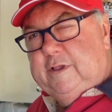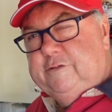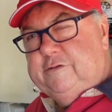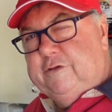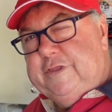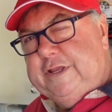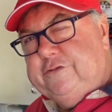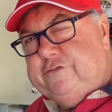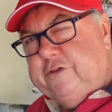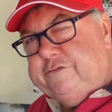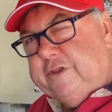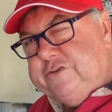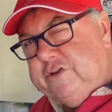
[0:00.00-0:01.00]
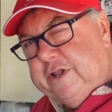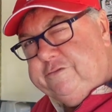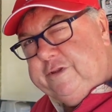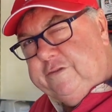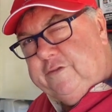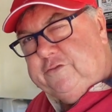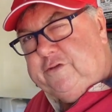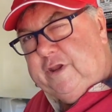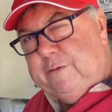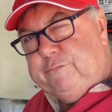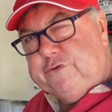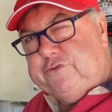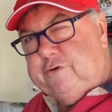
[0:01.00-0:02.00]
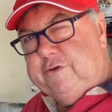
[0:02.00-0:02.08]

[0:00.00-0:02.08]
So I think it's just adjusting the temperature